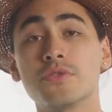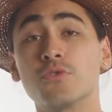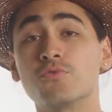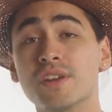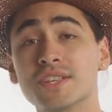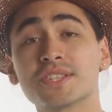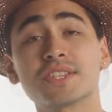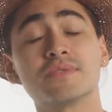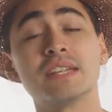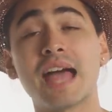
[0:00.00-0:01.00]
The
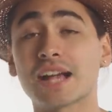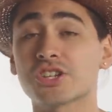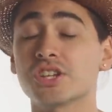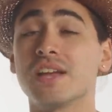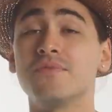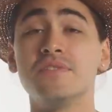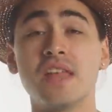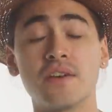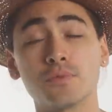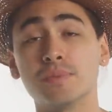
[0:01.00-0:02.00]
risks of inaction have
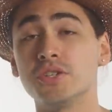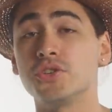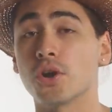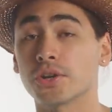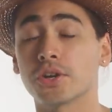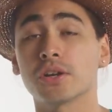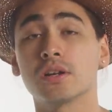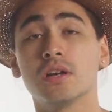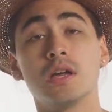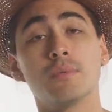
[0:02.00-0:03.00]
never been darker,
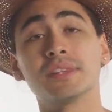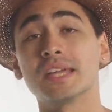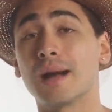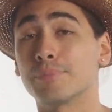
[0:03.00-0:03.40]
but the